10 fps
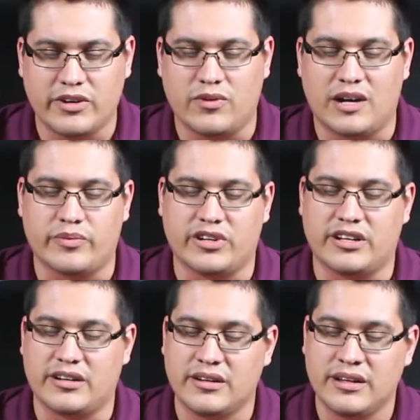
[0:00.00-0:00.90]
you want to put
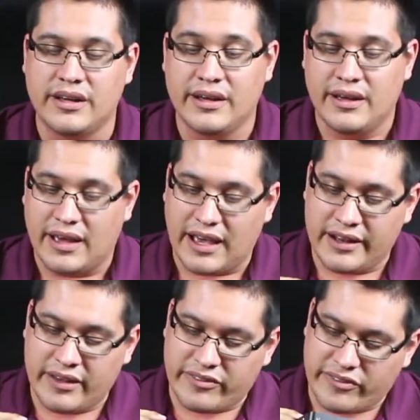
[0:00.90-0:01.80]
in.
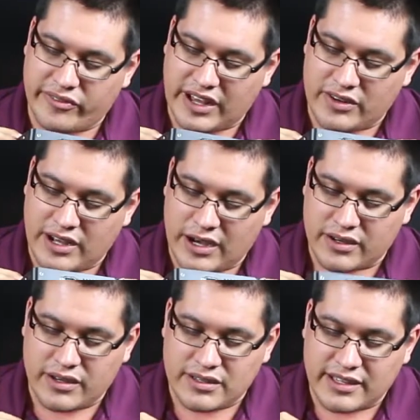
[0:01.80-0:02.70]
And if, I don't know how
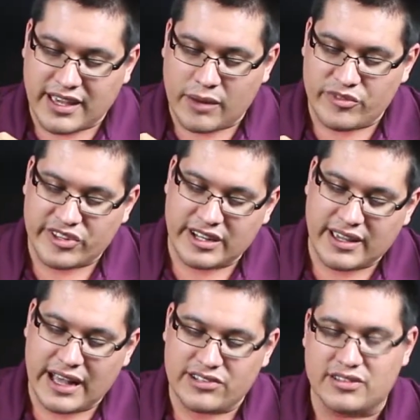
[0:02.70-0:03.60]
good the camera's going to
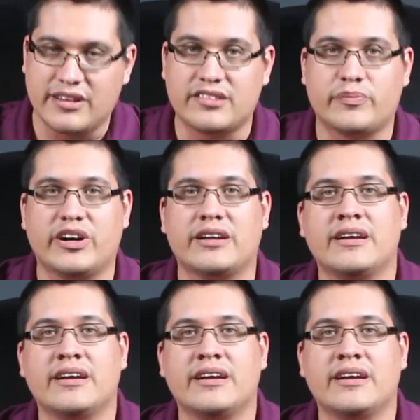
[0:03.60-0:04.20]
catch this, but